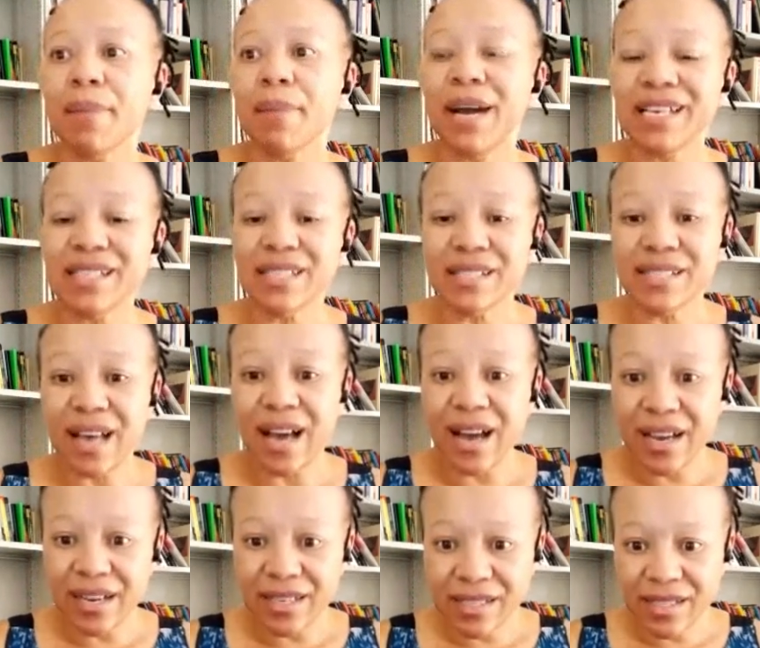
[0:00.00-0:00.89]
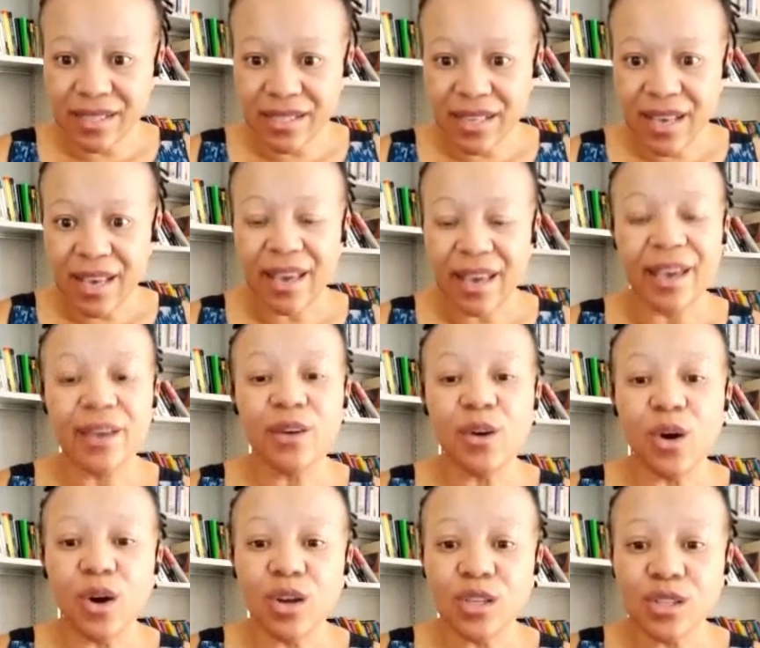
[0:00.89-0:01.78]
by SARS,
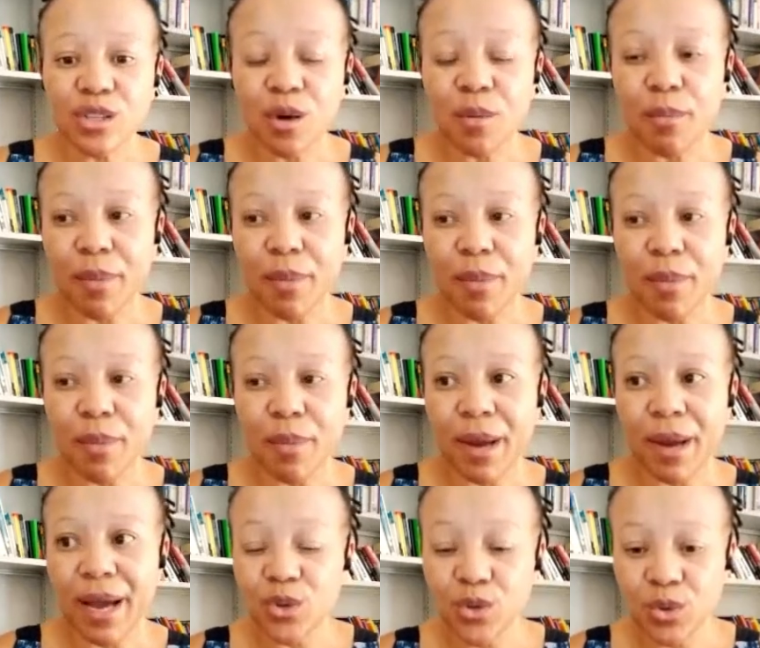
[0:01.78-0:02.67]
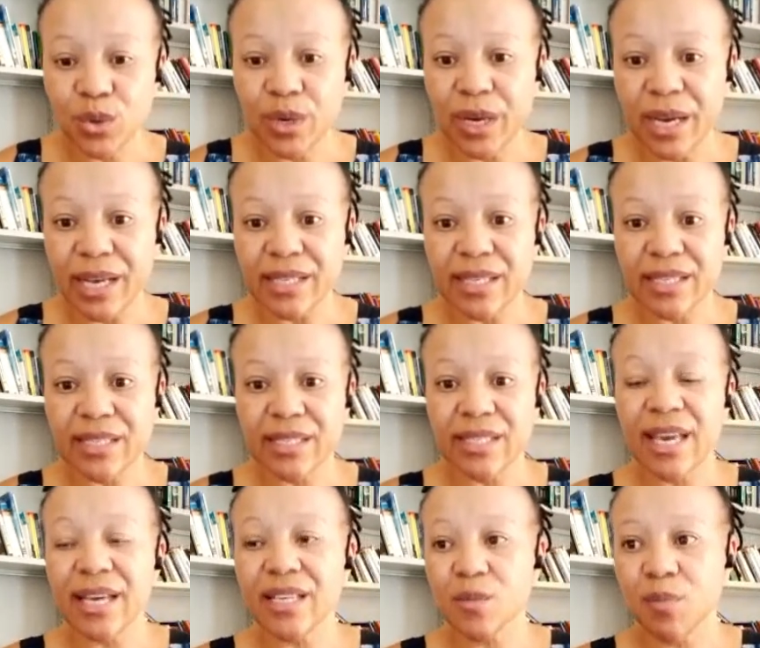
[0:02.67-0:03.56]
and also by you as
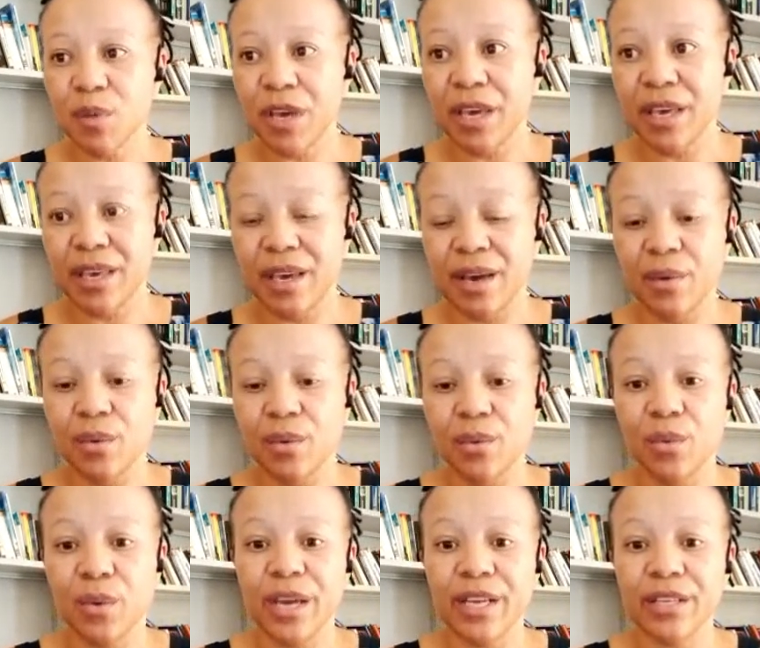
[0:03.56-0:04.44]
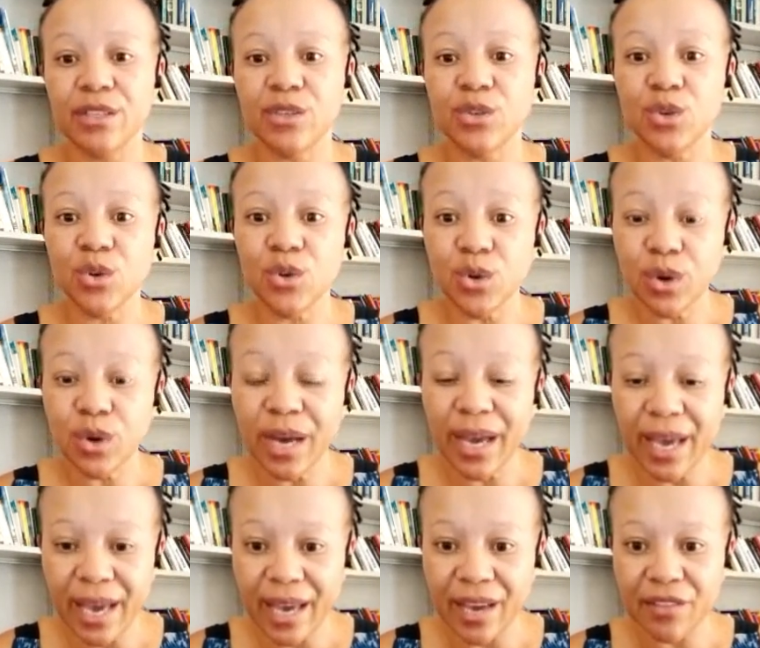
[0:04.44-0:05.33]
a taxpayer? When
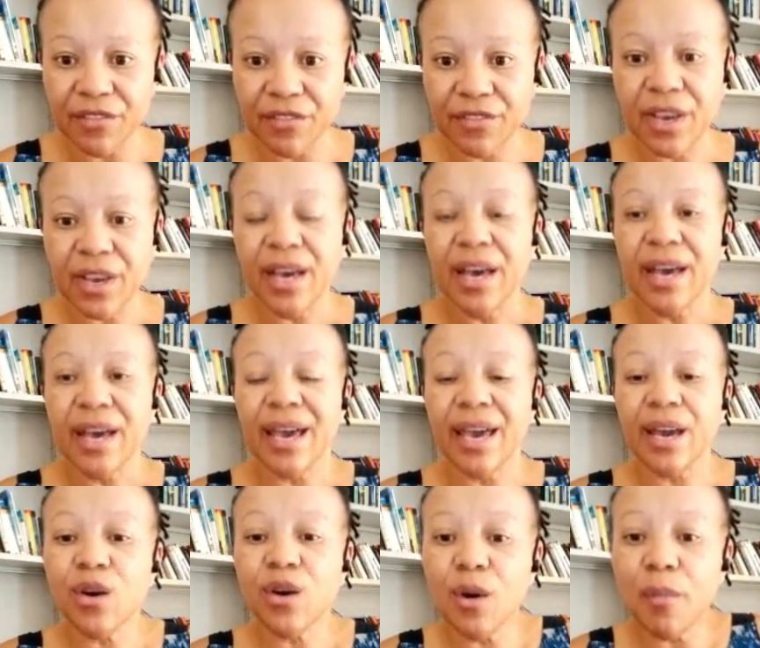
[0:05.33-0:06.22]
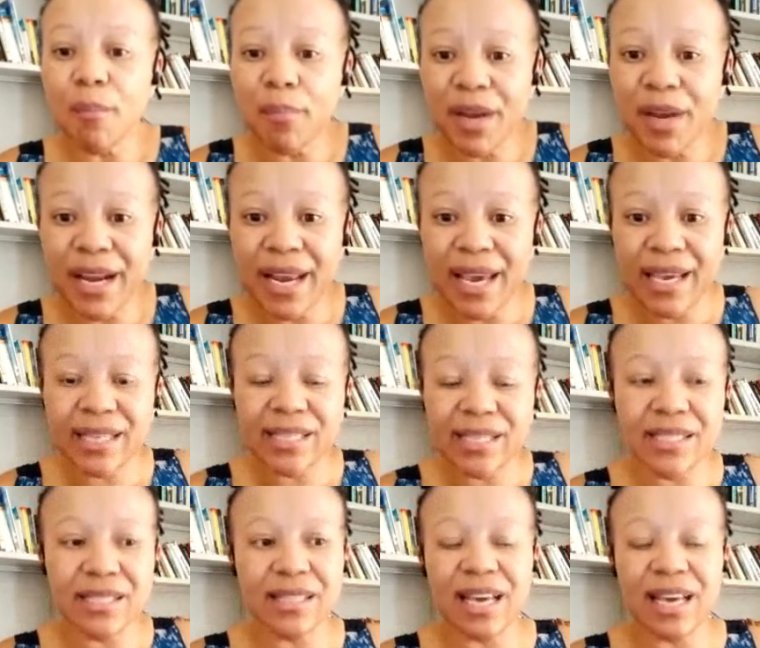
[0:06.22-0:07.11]
you have a
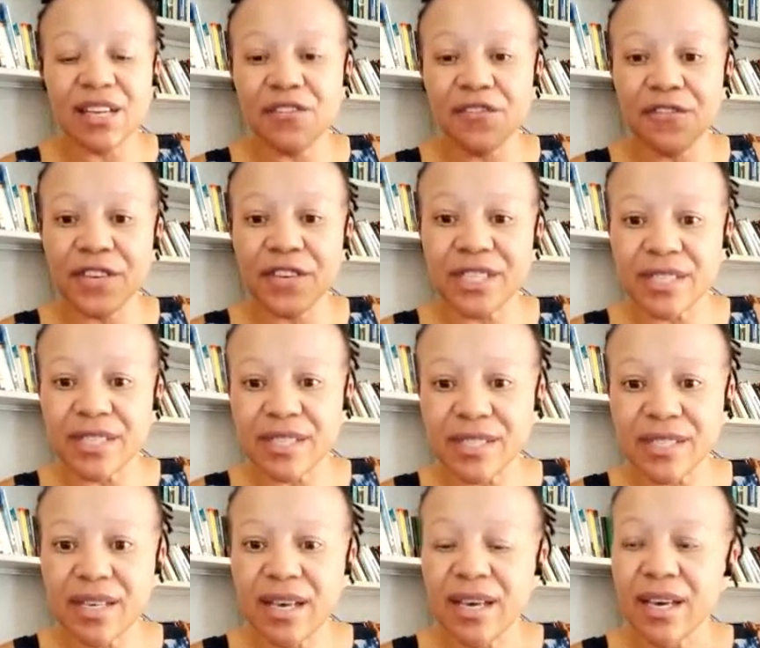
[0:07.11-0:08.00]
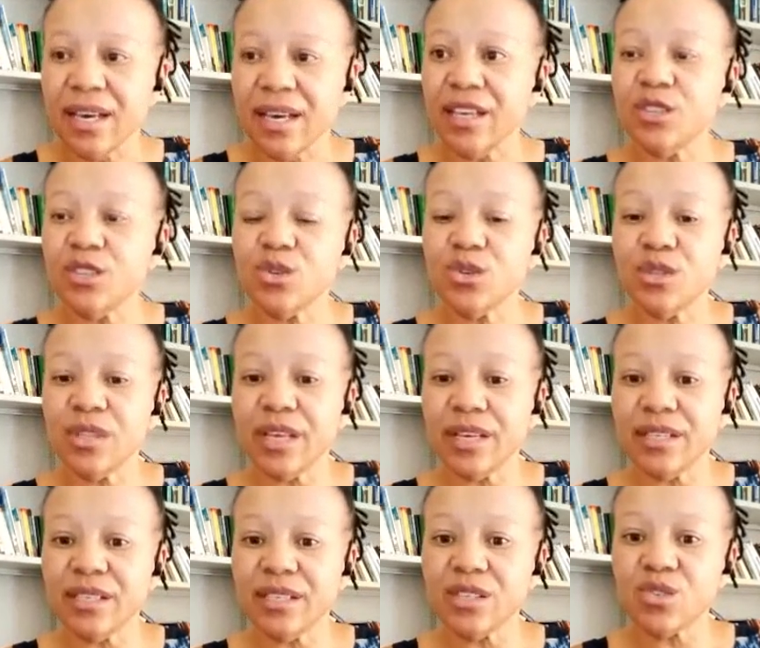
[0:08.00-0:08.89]
complaint that fits into
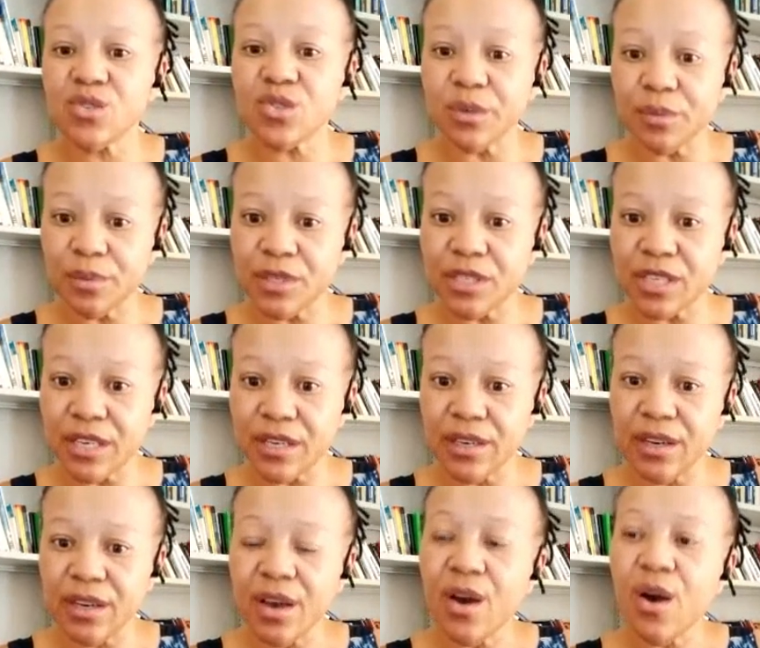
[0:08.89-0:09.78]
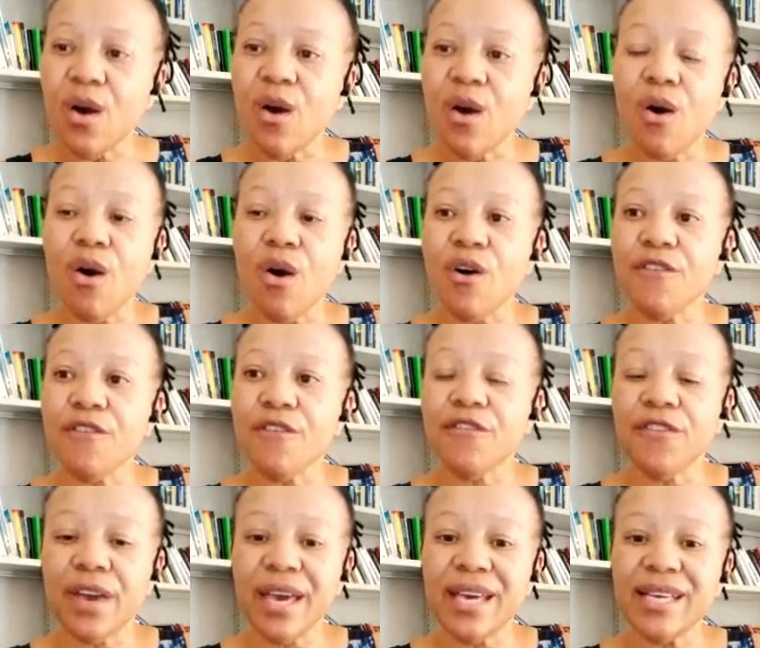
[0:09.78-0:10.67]
the description of
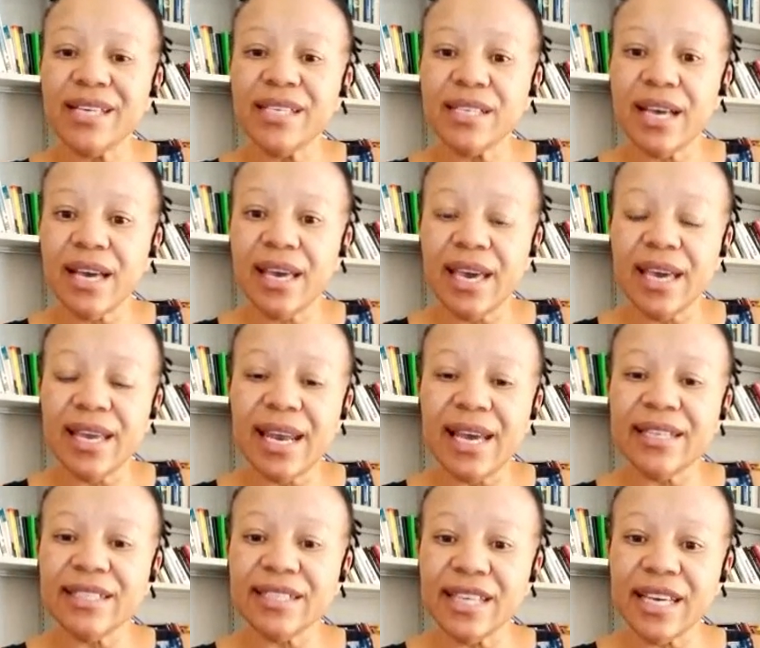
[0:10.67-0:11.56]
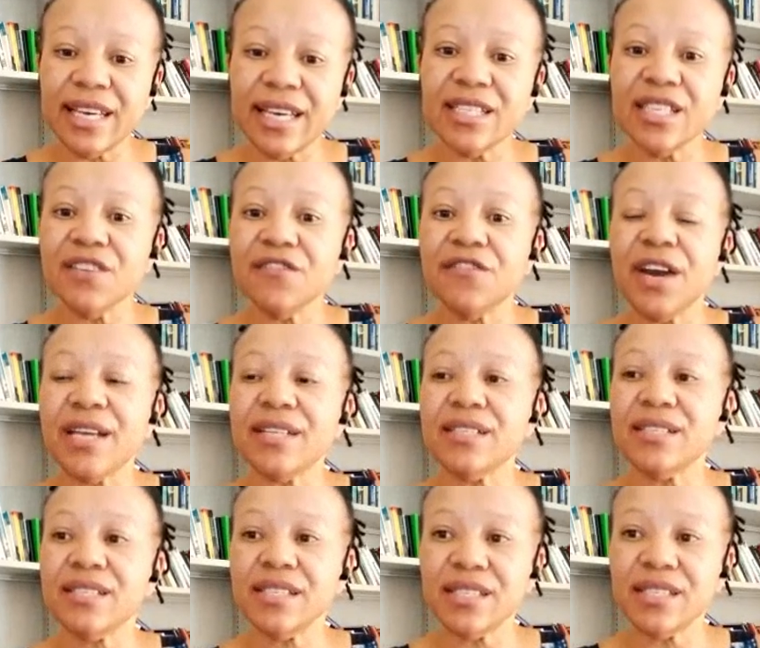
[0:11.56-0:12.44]
an identified
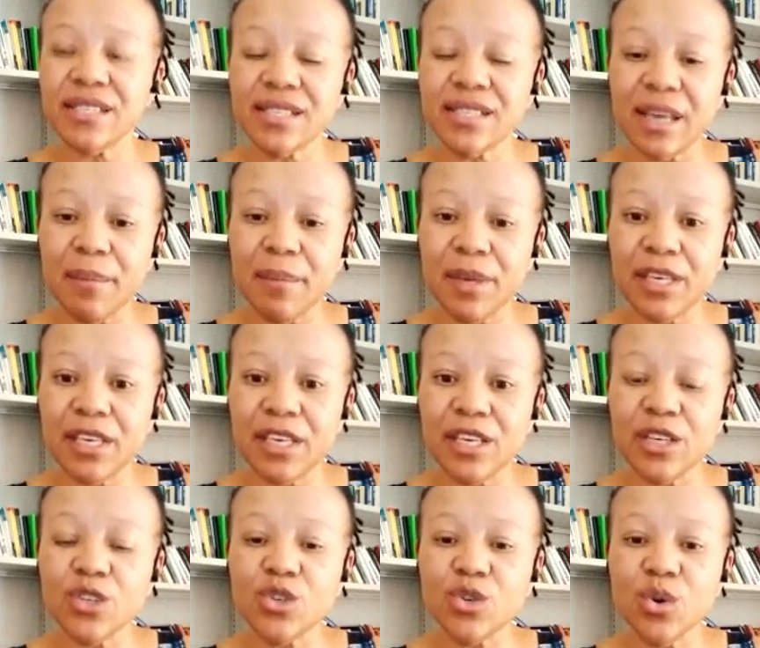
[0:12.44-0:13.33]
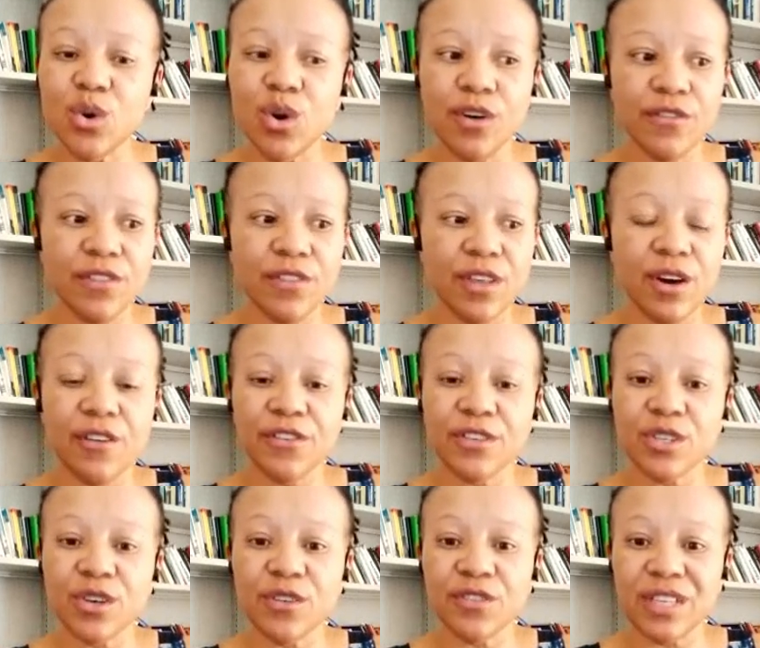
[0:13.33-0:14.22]
systemic issue of the
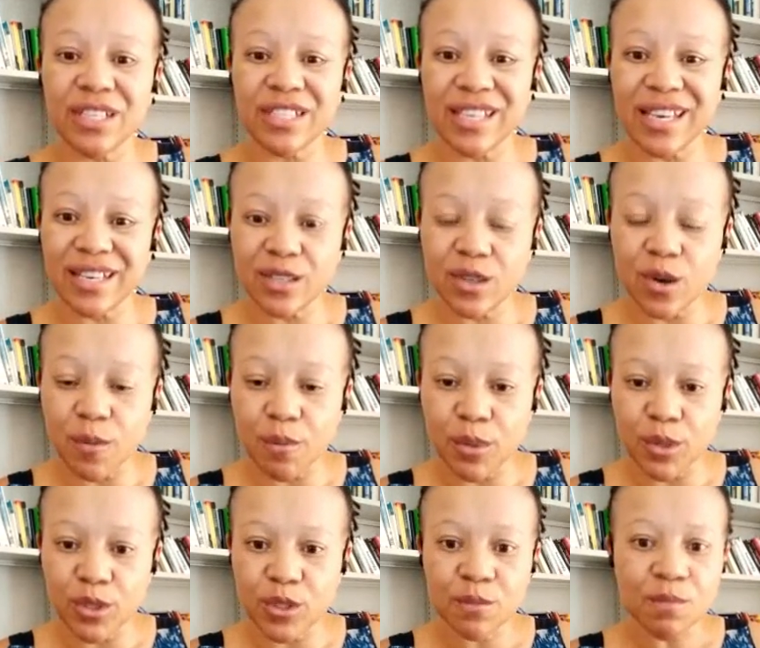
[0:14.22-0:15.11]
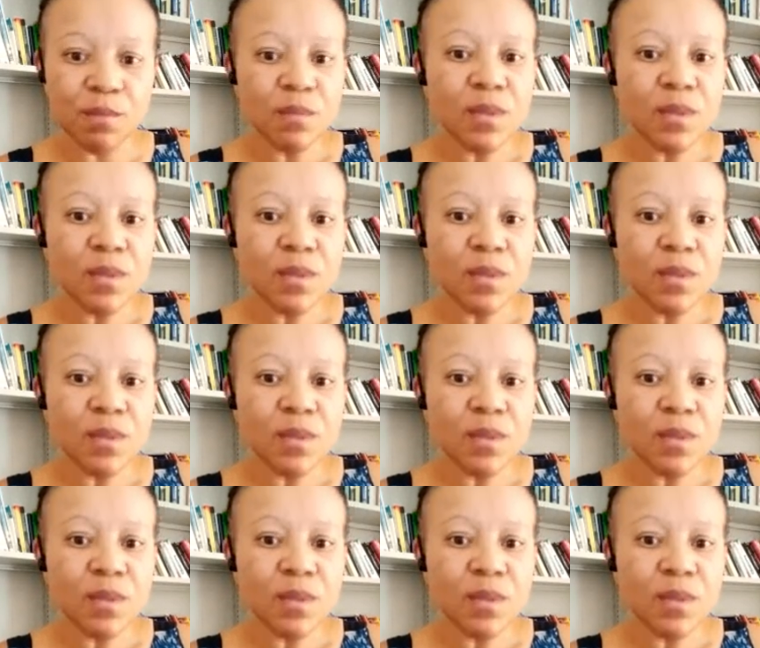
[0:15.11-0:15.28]
Office of the Tax Ombud,